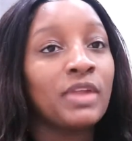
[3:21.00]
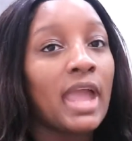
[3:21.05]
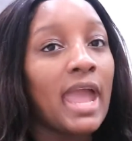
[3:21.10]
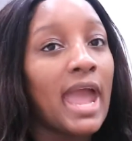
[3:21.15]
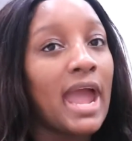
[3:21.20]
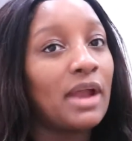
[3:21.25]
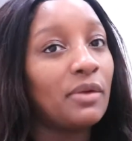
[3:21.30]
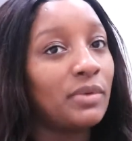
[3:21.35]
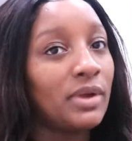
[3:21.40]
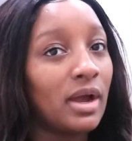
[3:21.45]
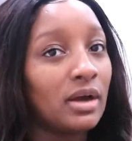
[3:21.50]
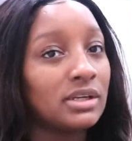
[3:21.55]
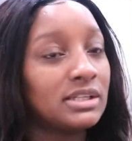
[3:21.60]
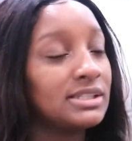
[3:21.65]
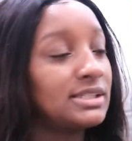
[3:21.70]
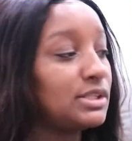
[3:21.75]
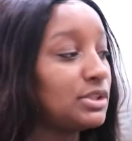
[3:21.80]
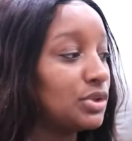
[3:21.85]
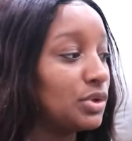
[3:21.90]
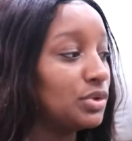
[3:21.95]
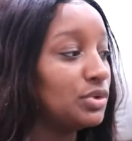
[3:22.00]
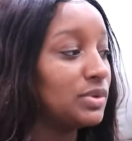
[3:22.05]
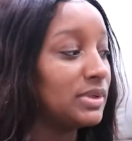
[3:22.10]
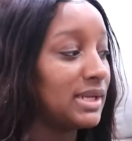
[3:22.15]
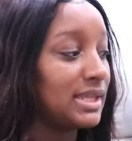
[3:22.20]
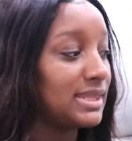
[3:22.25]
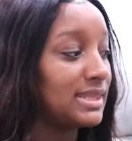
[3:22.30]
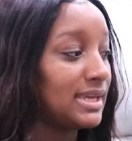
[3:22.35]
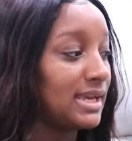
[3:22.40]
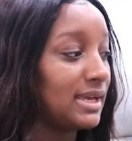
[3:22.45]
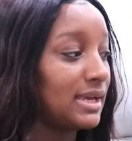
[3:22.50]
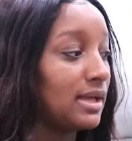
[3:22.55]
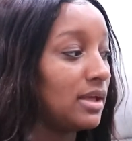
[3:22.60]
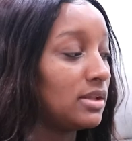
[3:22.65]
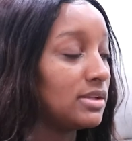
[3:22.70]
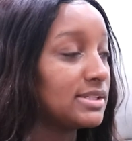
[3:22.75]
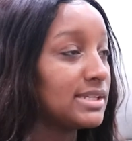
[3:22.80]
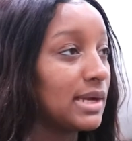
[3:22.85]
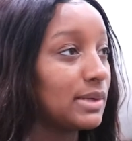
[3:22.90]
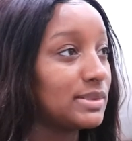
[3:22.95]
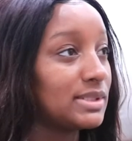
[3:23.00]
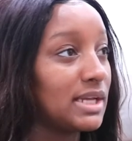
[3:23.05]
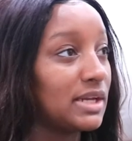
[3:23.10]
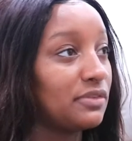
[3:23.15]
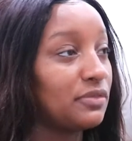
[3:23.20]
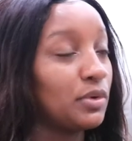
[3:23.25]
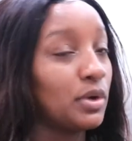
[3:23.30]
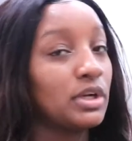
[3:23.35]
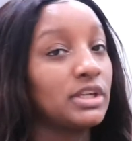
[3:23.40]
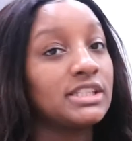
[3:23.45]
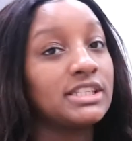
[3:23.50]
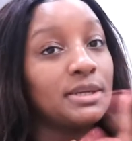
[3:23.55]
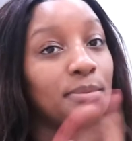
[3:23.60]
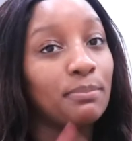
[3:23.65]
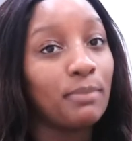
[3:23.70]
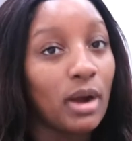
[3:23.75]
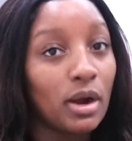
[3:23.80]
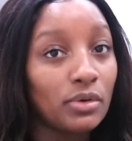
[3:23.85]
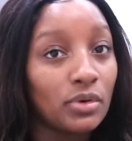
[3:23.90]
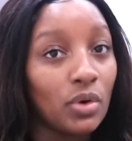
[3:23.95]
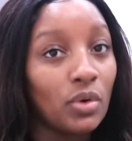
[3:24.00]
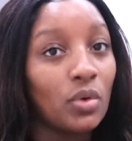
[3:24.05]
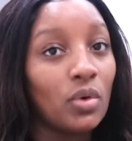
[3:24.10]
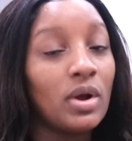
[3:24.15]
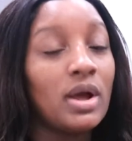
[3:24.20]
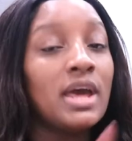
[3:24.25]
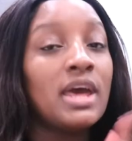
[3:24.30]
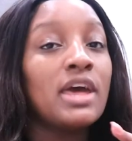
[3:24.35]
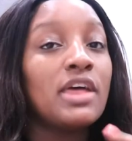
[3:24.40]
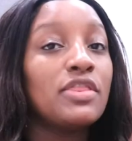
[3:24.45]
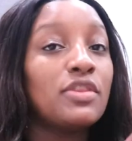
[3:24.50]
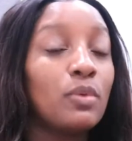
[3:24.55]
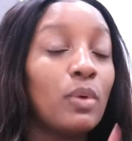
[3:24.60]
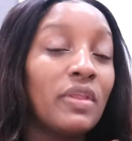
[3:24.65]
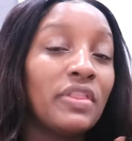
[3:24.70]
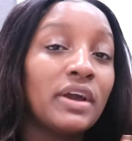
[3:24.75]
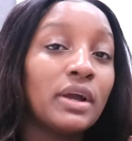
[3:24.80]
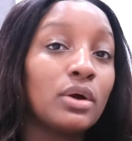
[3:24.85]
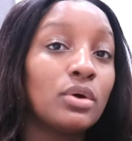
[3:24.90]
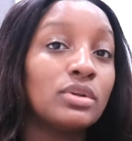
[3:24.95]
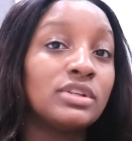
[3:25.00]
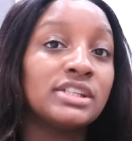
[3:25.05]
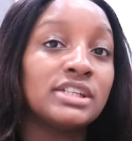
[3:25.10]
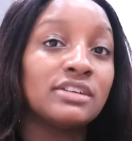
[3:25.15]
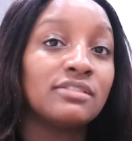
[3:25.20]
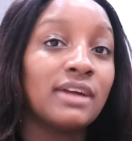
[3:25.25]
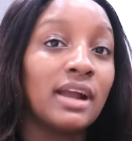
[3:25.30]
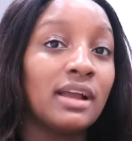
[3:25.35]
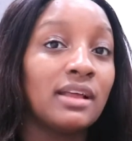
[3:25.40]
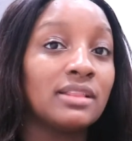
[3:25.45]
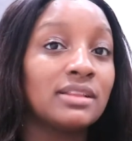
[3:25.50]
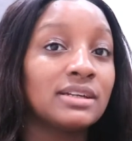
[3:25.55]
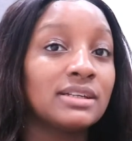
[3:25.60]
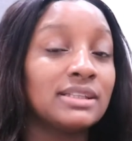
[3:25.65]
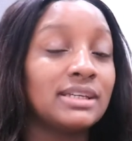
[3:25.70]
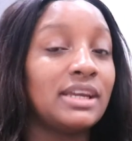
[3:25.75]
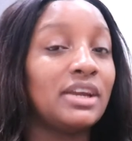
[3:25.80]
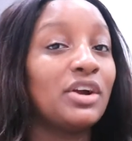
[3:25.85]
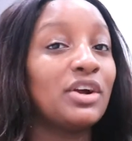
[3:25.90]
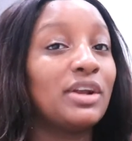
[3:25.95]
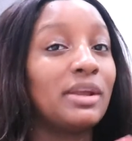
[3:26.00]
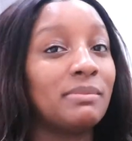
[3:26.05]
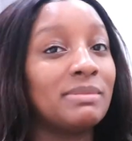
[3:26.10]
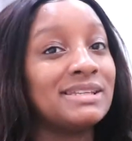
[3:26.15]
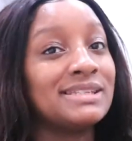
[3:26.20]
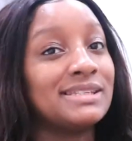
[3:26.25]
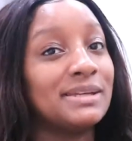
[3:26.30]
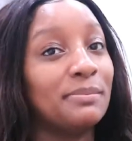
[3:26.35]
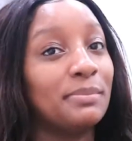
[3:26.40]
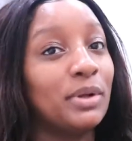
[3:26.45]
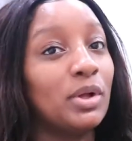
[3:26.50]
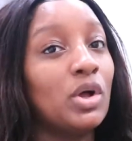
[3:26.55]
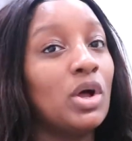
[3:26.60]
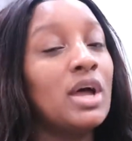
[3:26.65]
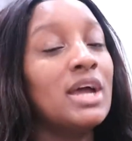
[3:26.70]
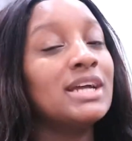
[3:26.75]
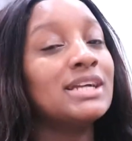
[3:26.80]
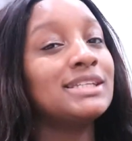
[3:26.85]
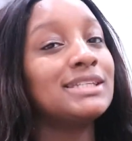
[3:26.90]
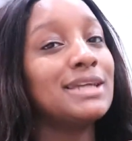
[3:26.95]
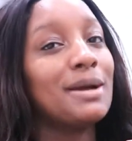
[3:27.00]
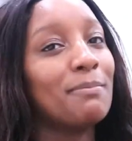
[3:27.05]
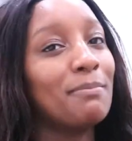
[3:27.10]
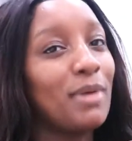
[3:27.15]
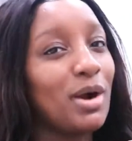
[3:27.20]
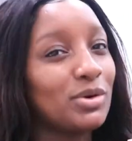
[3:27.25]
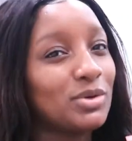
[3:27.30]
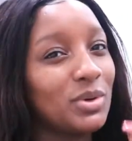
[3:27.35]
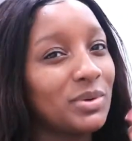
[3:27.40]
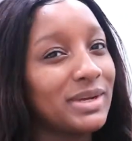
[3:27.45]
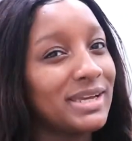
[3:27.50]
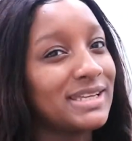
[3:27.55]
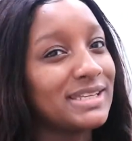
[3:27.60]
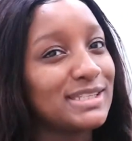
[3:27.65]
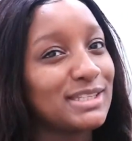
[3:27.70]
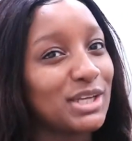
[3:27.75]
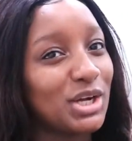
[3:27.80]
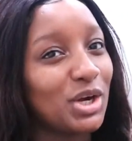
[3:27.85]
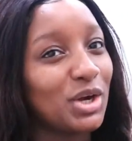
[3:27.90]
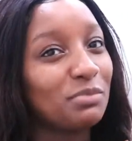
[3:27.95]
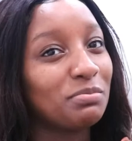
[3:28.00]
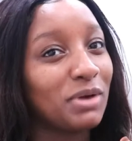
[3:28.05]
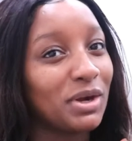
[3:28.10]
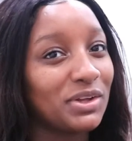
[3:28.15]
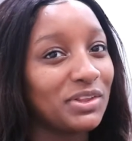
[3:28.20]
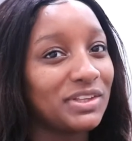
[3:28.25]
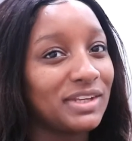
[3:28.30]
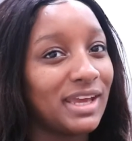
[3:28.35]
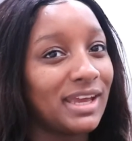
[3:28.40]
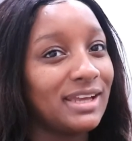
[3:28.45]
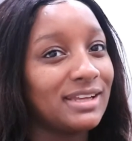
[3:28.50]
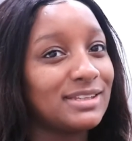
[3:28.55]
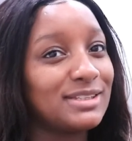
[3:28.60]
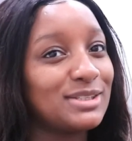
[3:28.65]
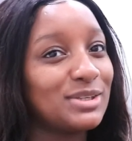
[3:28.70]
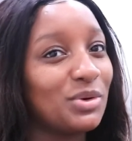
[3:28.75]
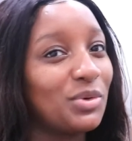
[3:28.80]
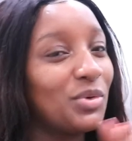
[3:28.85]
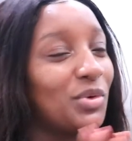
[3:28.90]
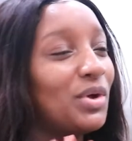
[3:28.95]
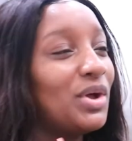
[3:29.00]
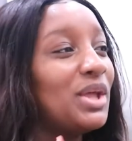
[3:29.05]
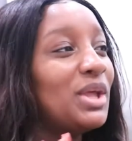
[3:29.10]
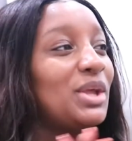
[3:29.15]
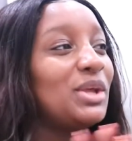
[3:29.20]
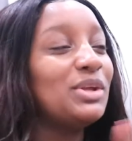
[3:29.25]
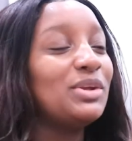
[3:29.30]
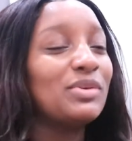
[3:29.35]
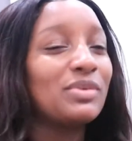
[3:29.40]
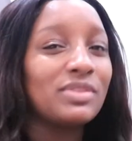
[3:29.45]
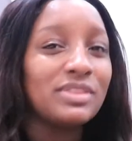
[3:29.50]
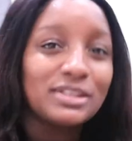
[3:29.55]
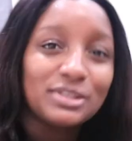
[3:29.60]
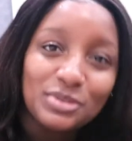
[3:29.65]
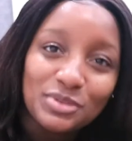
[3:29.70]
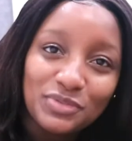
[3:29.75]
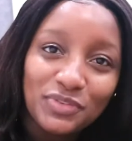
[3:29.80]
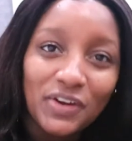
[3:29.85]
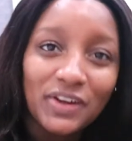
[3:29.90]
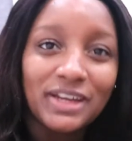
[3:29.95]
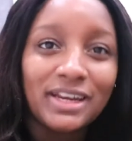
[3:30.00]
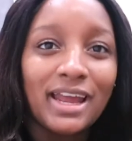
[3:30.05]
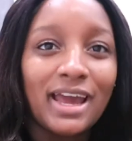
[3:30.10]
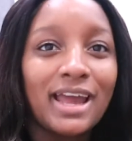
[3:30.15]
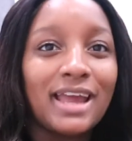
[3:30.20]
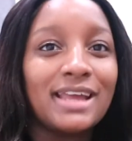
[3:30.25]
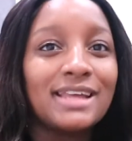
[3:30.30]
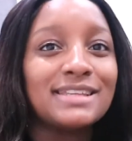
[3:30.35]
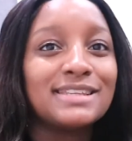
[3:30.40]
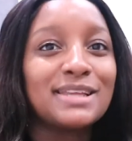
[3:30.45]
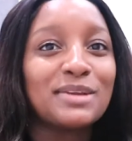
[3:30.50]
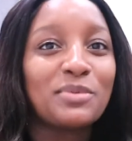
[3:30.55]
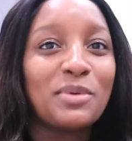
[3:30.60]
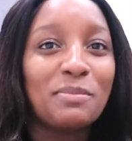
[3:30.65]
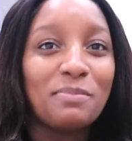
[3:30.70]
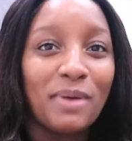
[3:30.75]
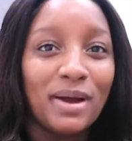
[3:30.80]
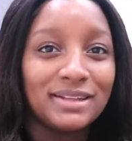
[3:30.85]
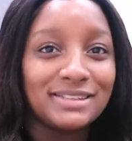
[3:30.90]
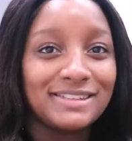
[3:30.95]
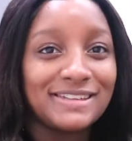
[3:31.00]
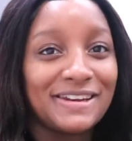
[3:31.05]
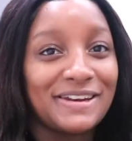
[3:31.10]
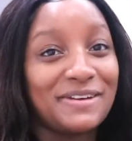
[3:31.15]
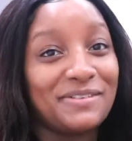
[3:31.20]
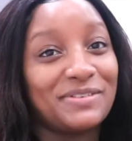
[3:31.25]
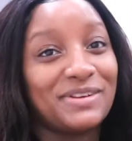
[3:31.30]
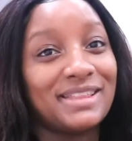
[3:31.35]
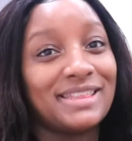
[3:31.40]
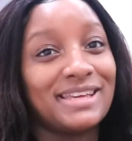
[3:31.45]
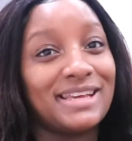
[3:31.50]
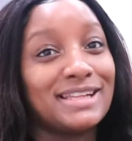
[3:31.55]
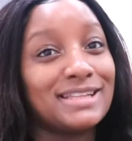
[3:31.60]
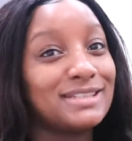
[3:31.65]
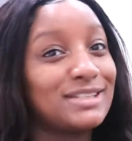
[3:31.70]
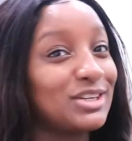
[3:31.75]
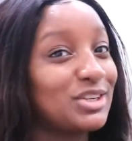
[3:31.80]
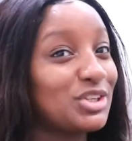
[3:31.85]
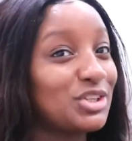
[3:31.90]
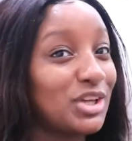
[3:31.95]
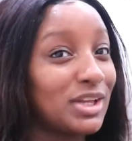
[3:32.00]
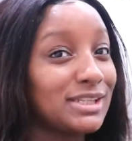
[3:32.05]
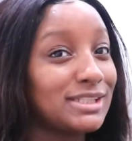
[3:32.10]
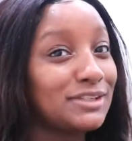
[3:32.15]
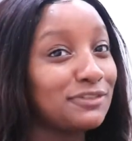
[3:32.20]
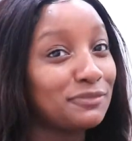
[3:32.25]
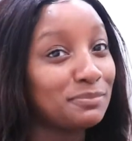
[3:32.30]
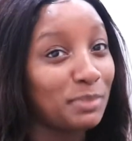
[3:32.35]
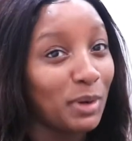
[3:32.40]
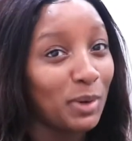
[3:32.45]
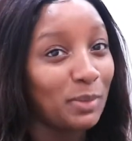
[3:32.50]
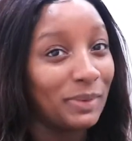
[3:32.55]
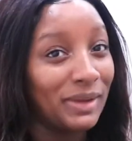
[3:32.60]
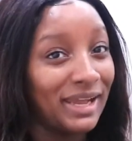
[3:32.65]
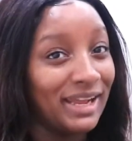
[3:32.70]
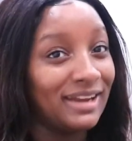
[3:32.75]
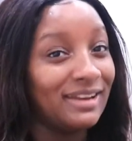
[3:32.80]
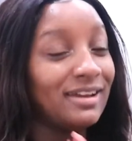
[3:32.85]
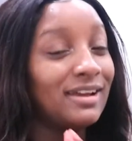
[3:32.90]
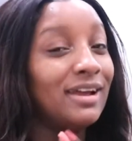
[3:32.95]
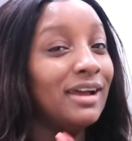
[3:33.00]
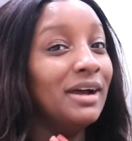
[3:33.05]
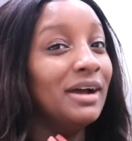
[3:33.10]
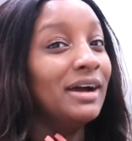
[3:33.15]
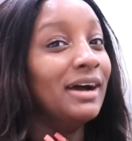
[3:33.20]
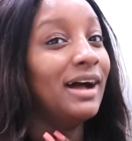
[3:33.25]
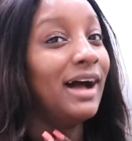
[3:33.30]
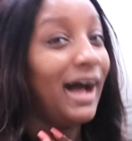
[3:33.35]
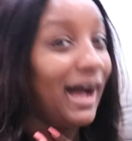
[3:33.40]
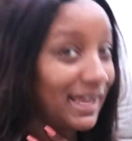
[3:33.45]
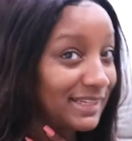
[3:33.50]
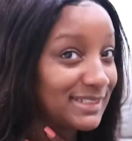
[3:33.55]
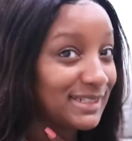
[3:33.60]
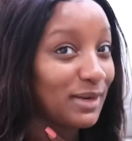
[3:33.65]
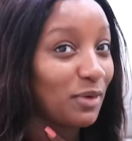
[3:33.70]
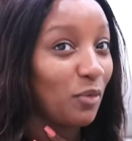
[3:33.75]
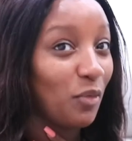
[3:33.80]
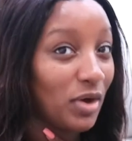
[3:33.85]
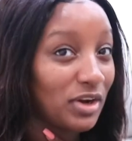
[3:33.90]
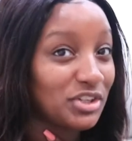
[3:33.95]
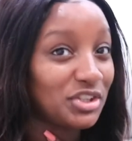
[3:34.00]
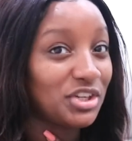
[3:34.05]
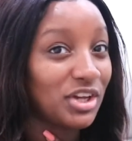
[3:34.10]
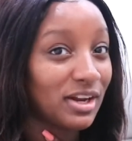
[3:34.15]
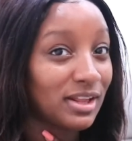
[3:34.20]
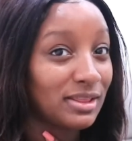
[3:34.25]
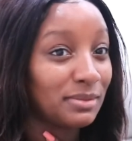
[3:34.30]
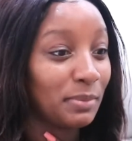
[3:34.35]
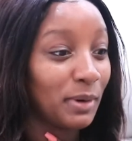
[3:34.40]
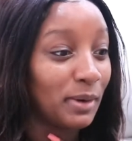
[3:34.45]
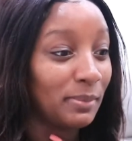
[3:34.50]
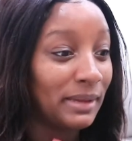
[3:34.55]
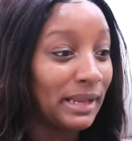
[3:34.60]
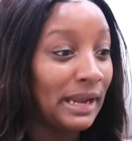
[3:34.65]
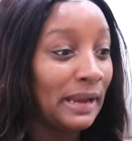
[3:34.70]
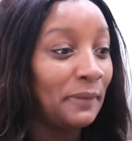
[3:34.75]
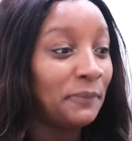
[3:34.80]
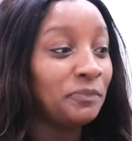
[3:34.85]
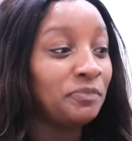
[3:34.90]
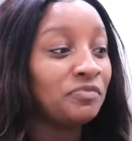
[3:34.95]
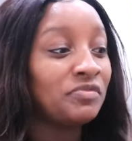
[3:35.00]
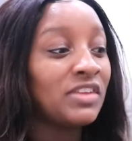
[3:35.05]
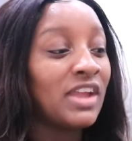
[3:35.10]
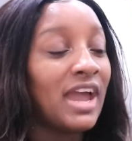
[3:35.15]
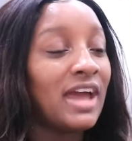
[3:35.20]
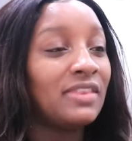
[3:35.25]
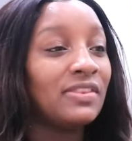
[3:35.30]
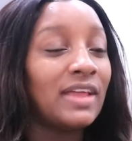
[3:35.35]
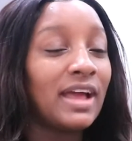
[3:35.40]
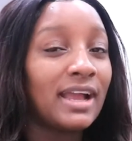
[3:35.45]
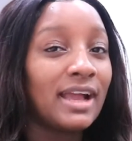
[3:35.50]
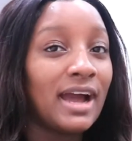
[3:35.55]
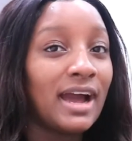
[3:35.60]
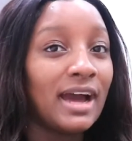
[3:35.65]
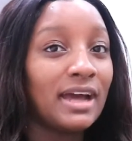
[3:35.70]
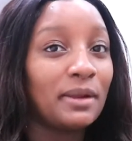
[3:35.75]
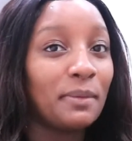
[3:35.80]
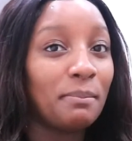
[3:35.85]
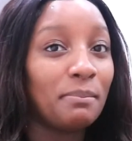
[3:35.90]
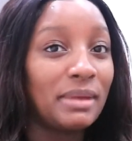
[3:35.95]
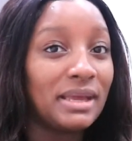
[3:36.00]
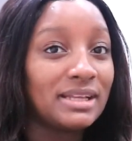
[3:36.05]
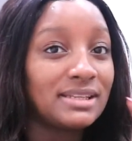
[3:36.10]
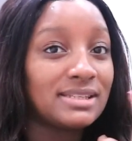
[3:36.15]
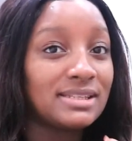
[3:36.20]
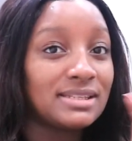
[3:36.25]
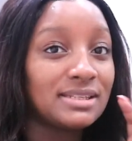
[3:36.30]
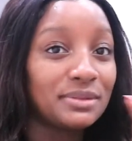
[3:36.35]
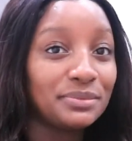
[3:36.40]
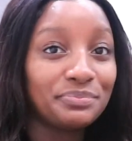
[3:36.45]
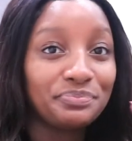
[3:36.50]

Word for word: and we honestly don't do anything else outside of work. Tomorrow, the one that goes there regularly, her name is Dimple. Tomorrow is her birthday. So, you know, this was very nice, and we bonded and everything and took shots of bourbon. I took one shot of the bourbon and like had a mixed